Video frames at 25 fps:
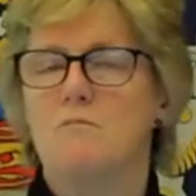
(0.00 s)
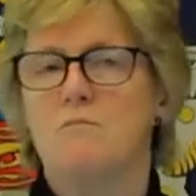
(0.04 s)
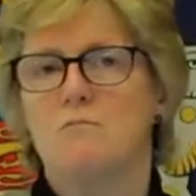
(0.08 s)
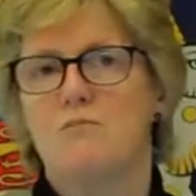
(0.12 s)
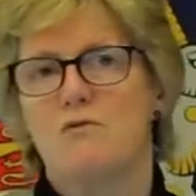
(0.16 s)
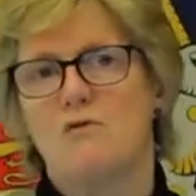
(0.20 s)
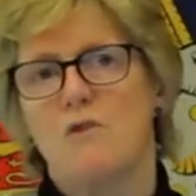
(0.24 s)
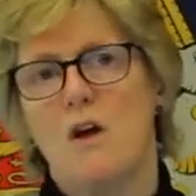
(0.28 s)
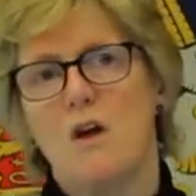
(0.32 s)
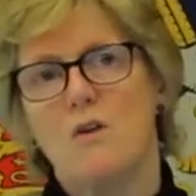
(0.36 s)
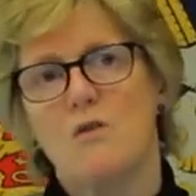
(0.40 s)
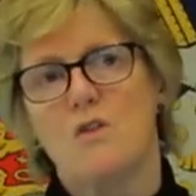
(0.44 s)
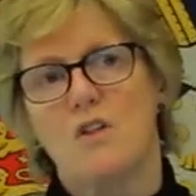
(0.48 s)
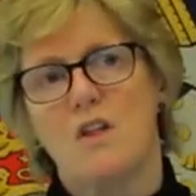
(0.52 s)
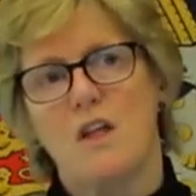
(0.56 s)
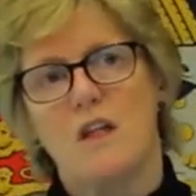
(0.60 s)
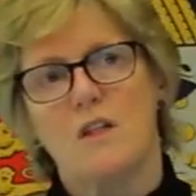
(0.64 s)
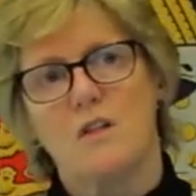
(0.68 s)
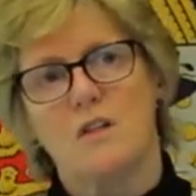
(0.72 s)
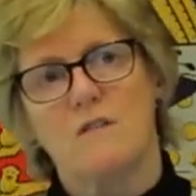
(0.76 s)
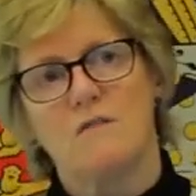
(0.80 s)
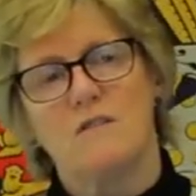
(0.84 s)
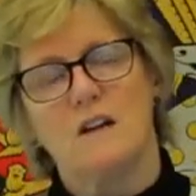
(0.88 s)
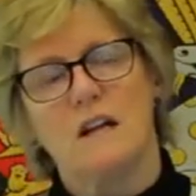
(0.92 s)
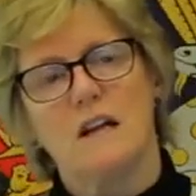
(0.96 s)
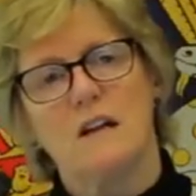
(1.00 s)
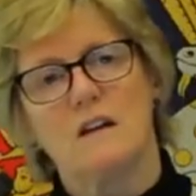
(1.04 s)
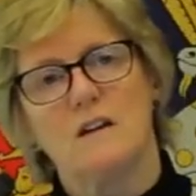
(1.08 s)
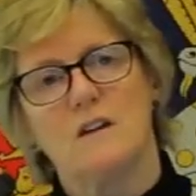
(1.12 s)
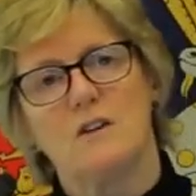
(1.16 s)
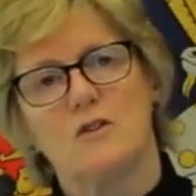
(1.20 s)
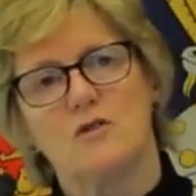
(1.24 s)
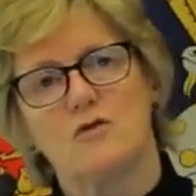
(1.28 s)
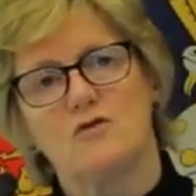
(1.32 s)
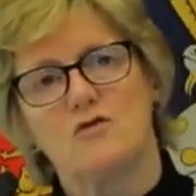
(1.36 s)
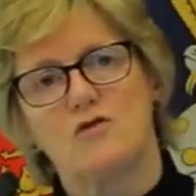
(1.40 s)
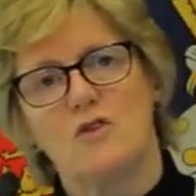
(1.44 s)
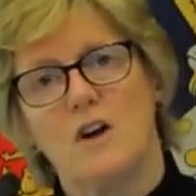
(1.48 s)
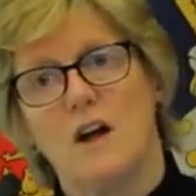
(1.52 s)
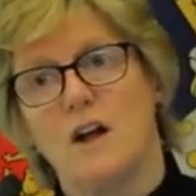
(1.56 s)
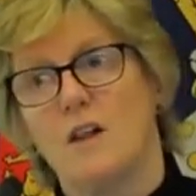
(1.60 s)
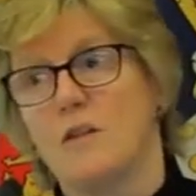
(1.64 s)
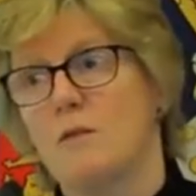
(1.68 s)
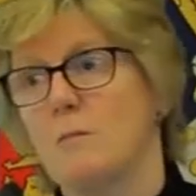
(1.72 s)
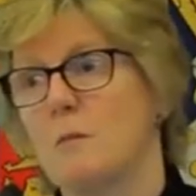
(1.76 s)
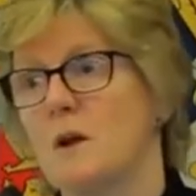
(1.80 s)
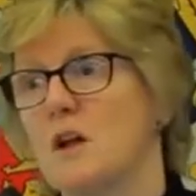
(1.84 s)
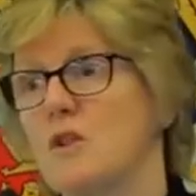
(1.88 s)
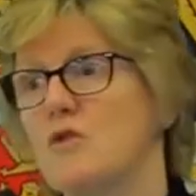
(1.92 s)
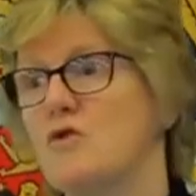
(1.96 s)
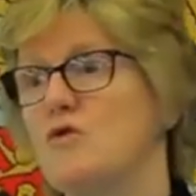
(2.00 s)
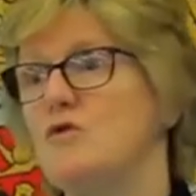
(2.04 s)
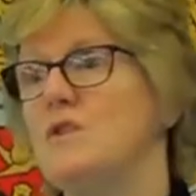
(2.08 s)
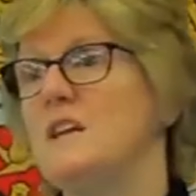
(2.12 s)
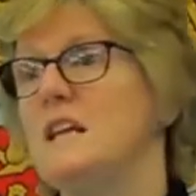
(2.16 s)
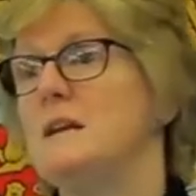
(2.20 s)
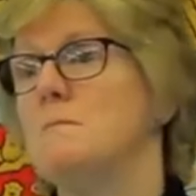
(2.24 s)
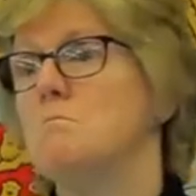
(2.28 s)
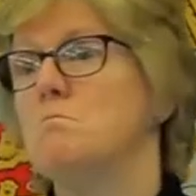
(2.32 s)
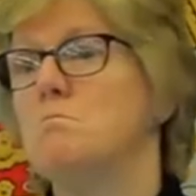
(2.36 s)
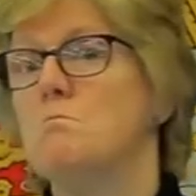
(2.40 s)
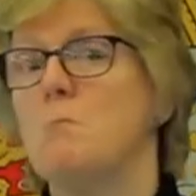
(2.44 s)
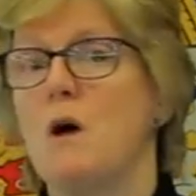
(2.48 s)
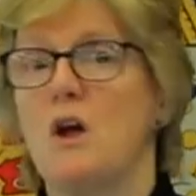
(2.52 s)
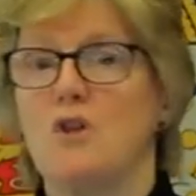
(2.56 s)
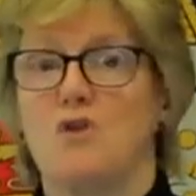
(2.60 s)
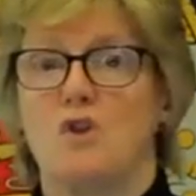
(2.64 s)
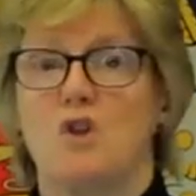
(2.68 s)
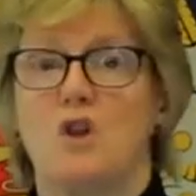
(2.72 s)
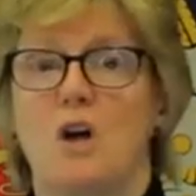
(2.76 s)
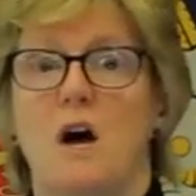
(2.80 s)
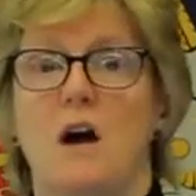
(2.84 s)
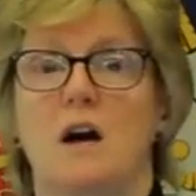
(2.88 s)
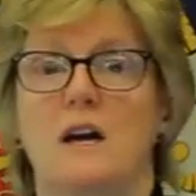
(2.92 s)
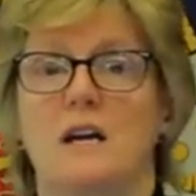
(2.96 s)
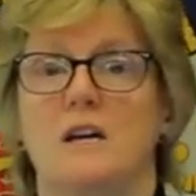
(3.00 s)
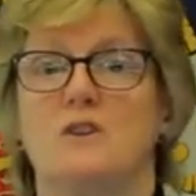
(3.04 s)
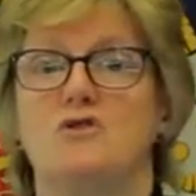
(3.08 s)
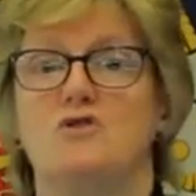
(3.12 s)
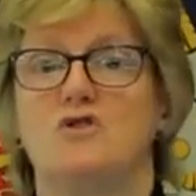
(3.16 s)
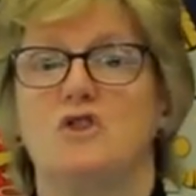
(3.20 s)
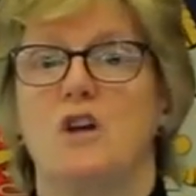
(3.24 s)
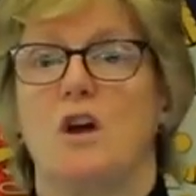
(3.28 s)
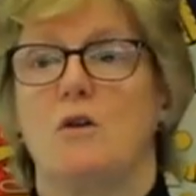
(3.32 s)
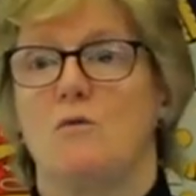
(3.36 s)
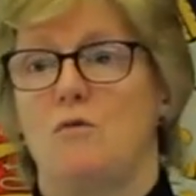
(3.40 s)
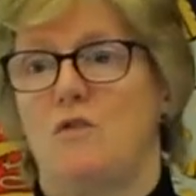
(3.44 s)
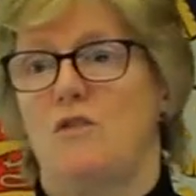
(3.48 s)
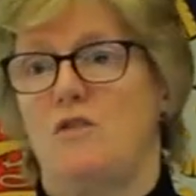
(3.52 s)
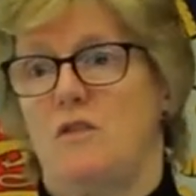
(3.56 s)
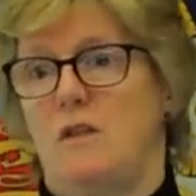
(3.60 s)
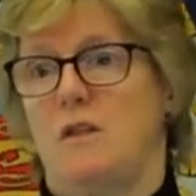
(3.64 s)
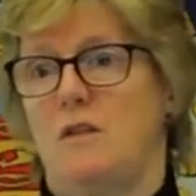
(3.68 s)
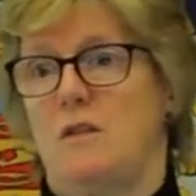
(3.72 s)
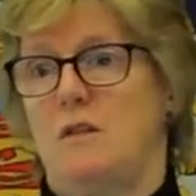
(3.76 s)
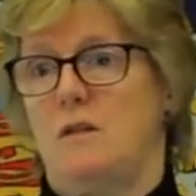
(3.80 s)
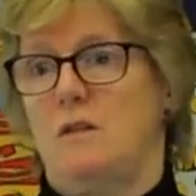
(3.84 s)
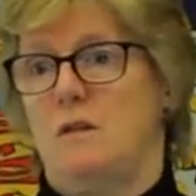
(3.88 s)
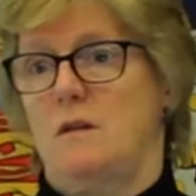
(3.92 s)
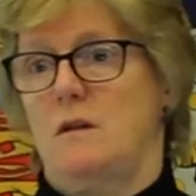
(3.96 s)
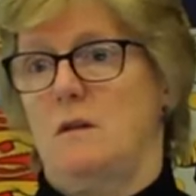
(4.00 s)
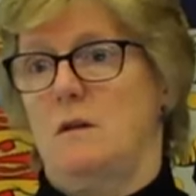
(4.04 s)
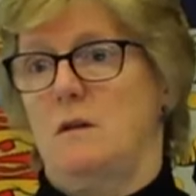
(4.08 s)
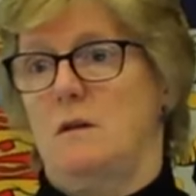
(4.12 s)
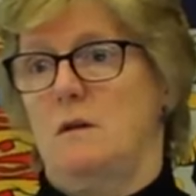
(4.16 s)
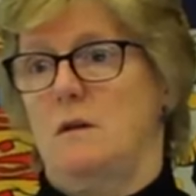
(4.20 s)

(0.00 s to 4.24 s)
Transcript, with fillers: process of clinical trials, because you need much higher doses